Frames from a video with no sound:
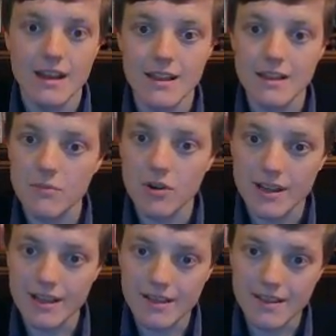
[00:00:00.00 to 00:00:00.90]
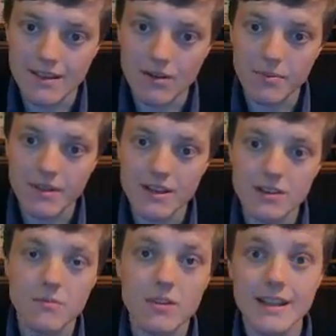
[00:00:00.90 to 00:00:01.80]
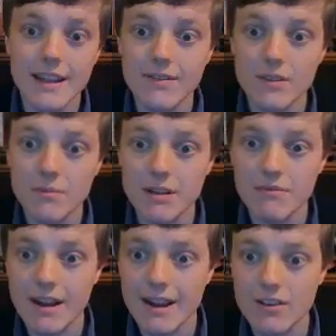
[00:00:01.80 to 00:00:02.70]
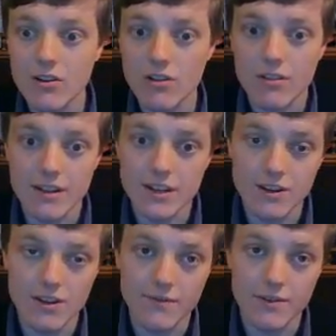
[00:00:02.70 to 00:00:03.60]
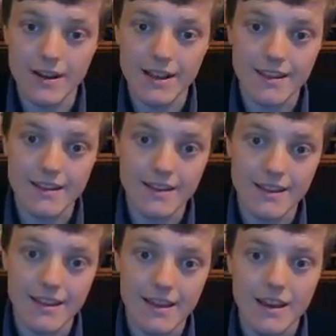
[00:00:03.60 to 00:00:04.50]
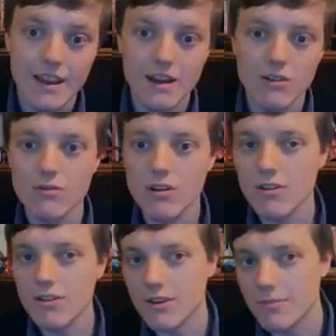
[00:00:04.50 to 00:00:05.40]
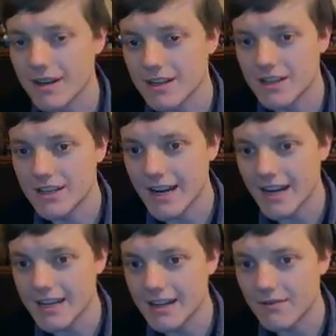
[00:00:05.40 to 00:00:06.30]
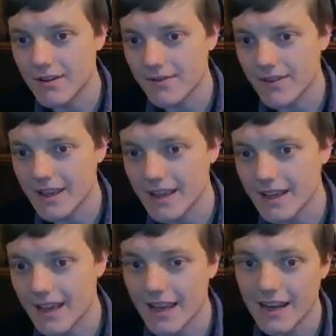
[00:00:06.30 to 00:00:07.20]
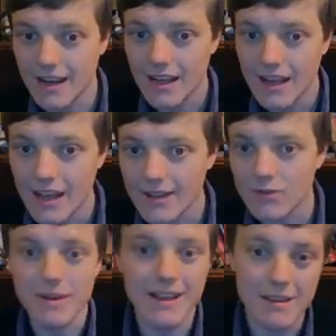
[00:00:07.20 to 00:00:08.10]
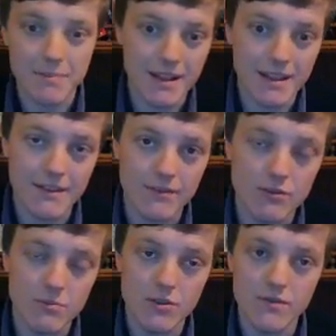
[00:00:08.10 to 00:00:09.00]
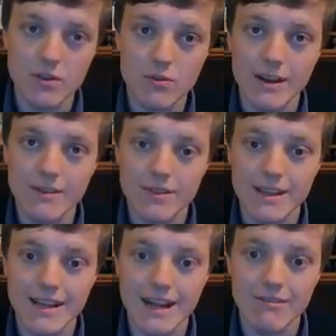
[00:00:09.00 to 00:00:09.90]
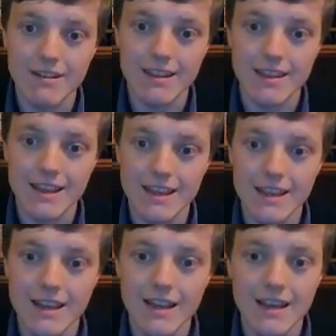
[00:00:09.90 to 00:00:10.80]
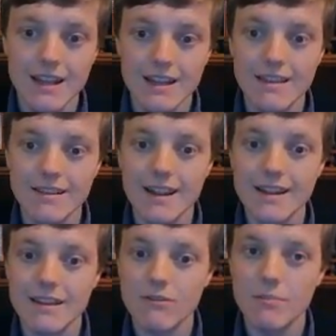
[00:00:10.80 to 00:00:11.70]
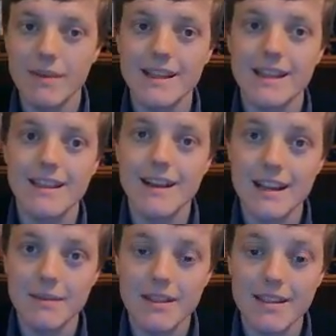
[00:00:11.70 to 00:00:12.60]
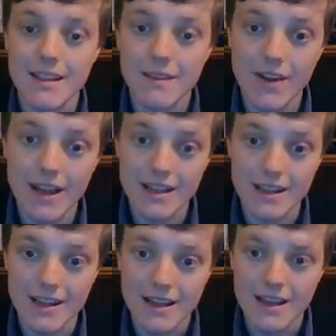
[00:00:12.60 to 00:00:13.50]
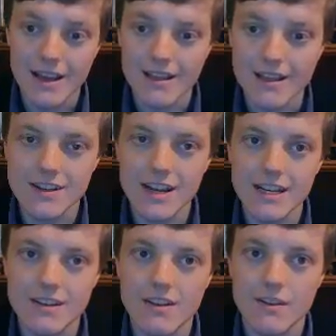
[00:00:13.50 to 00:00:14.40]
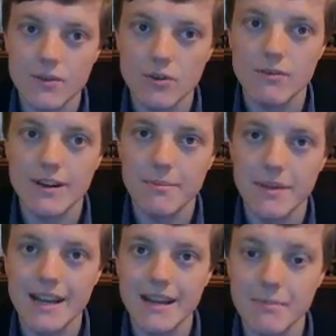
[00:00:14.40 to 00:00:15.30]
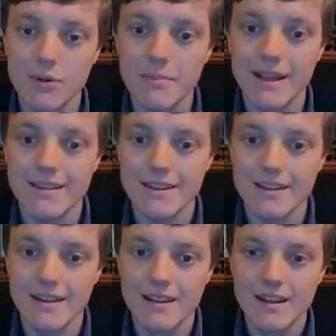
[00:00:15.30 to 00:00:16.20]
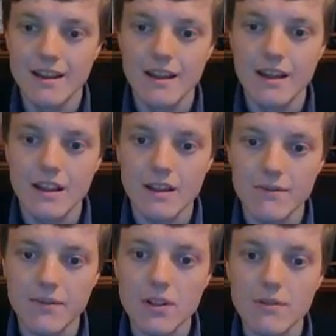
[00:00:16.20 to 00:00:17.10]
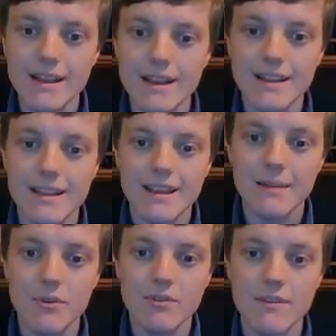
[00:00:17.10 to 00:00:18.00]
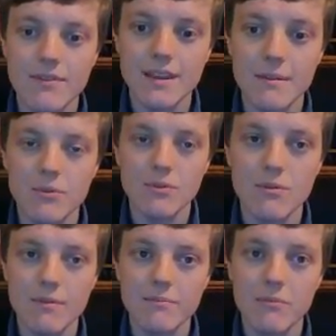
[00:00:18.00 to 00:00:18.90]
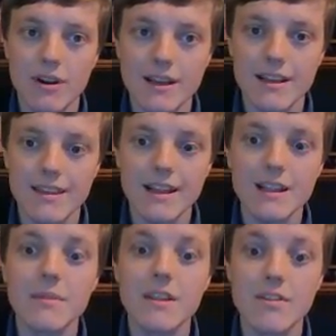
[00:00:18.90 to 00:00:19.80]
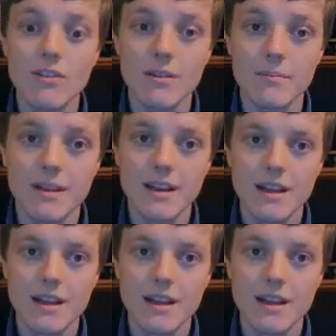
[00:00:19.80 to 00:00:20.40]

As the monarchist opposition will inevitably raise cost issues, for instance, it will cost so much to change everything and it will be expensive to remove the Queen from the currency. This tactic will make these arguments less valid, as the changes have already been implemented. The following are examples of symbols with monarchist elements on them.